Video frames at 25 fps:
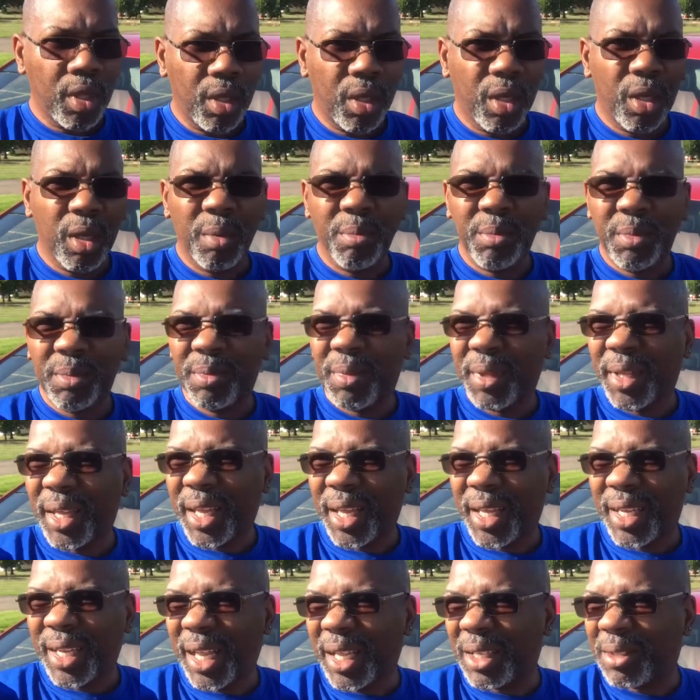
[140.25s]
Um,
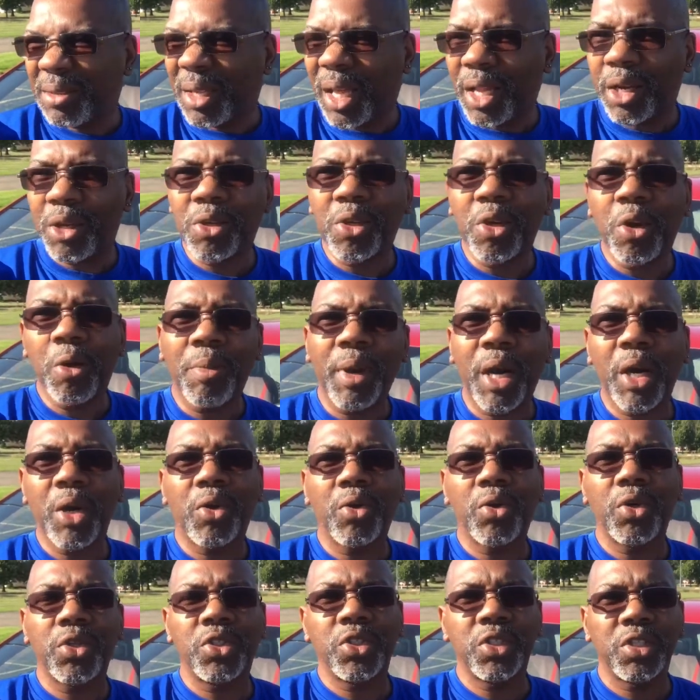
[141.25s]
and I, I, don't know about
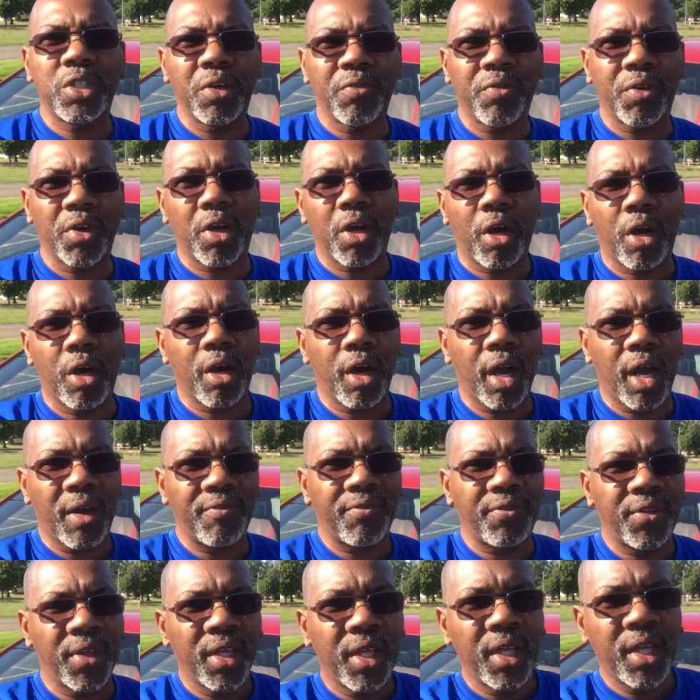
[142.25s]
going to a different car.
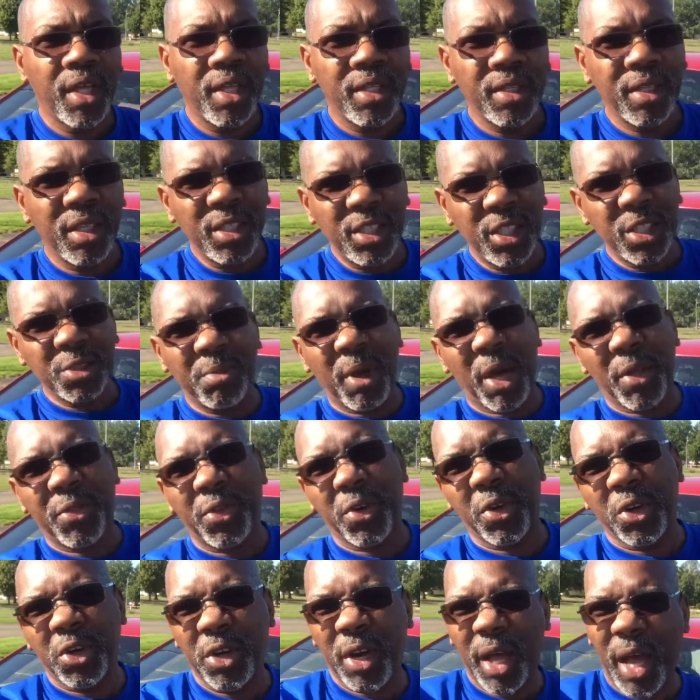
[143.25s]
I've, this is my
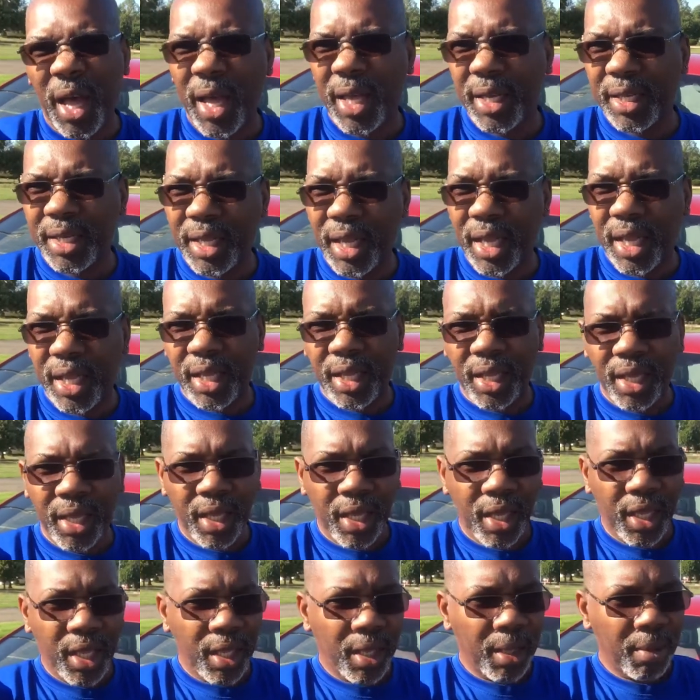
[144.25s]
third Hyundai.
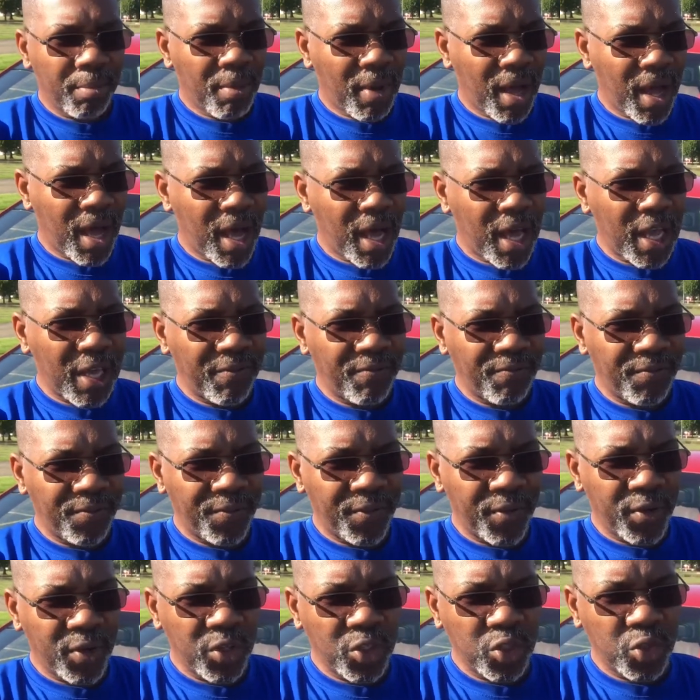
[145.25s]
My
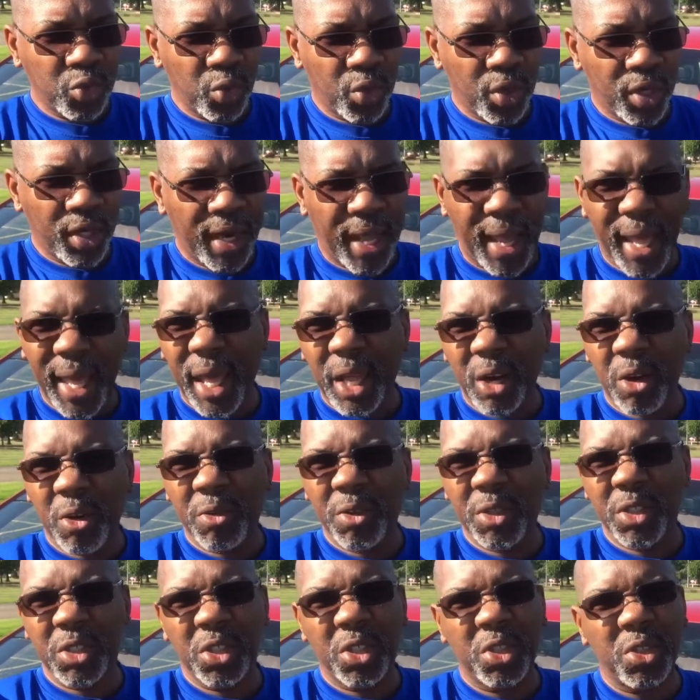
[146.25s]
first one, I had
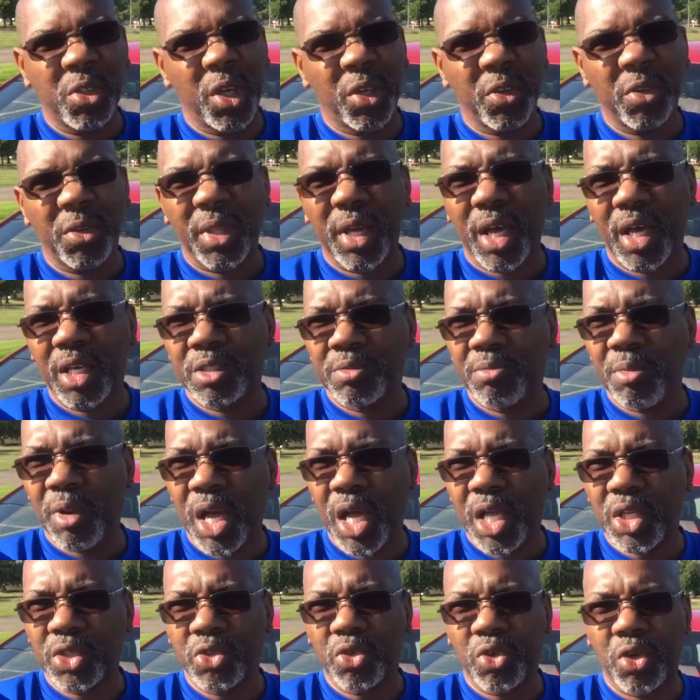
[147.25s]
over 200,000
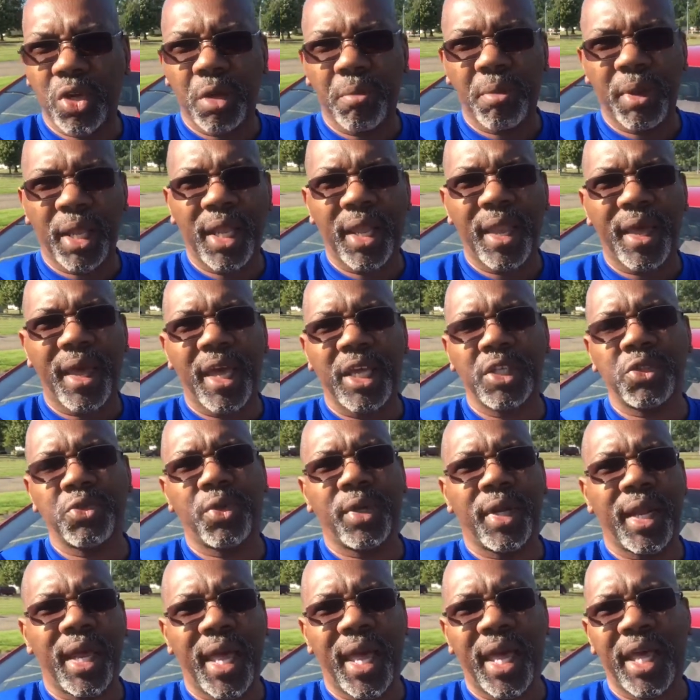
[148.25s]
miles on it. My last
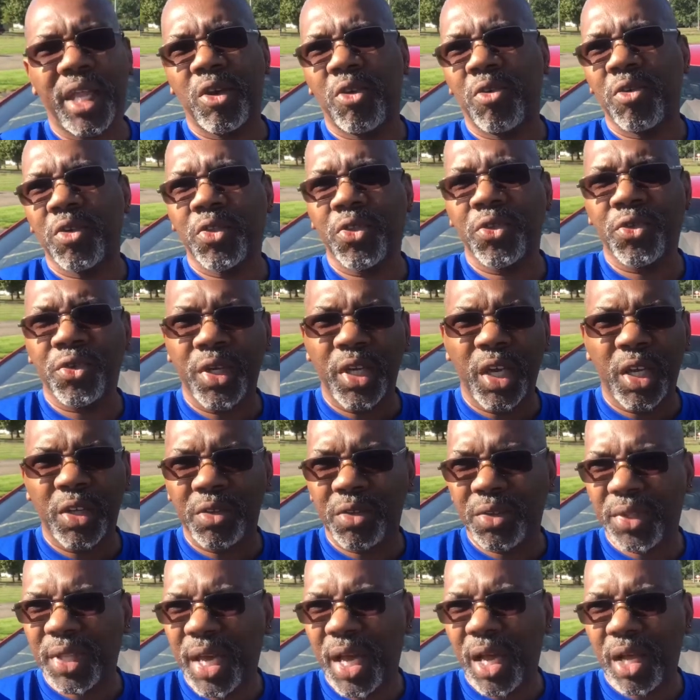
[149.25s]
one, I had over
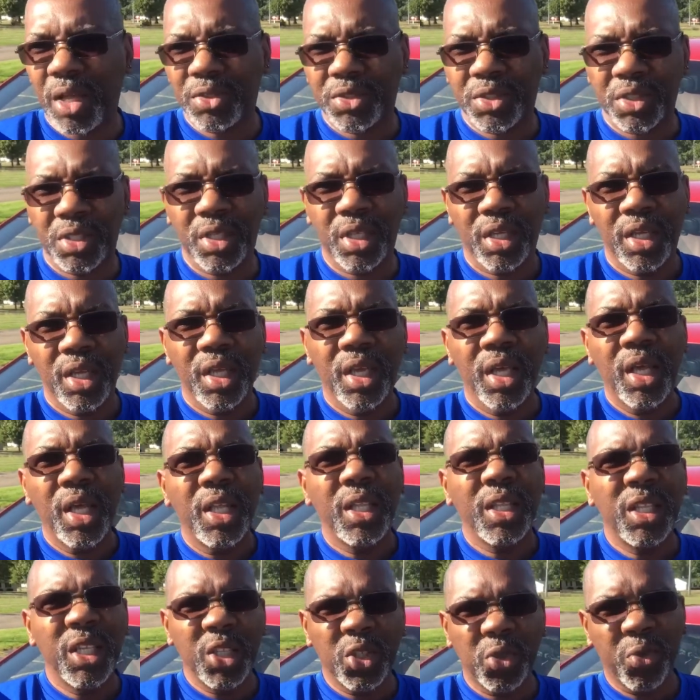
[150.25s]

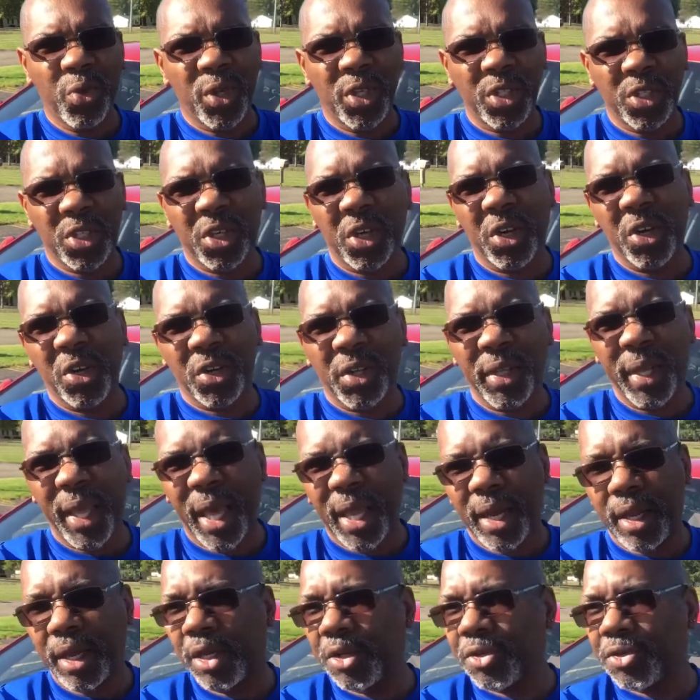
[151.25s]
300,000. This one is currently
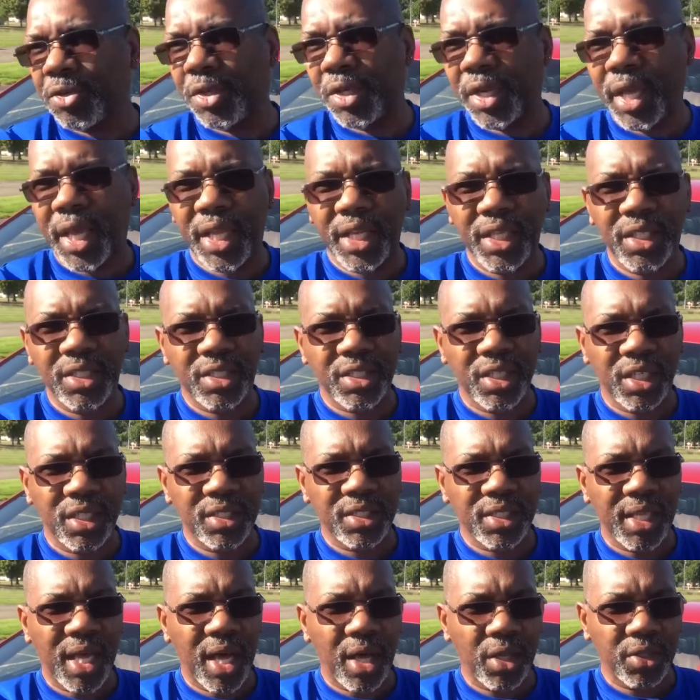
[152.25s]
at
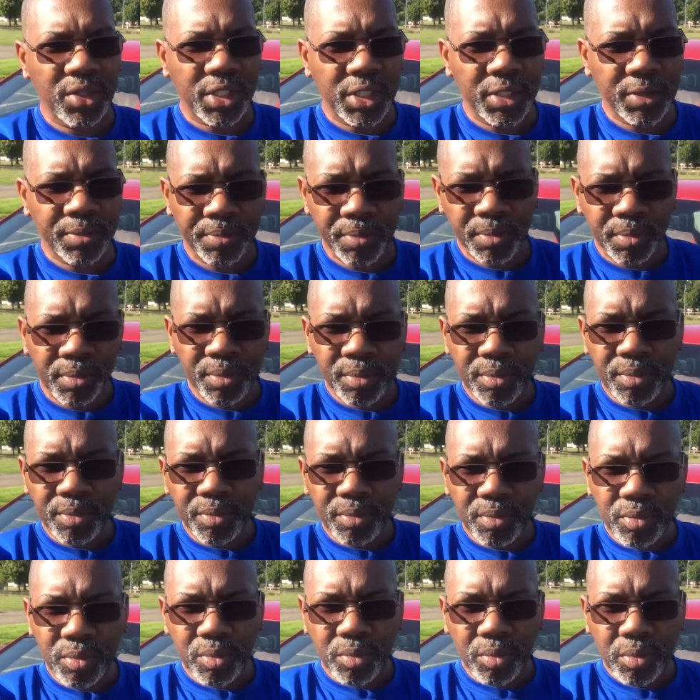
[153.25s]

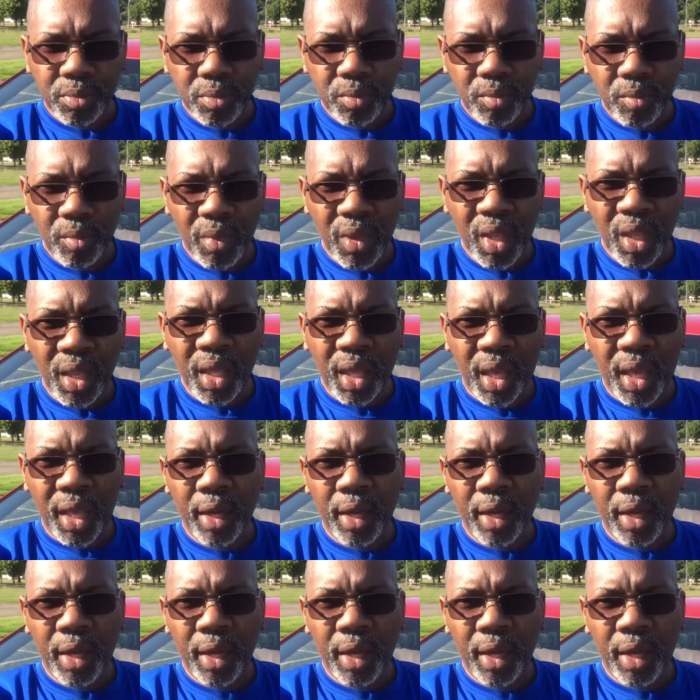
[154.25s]
186,000.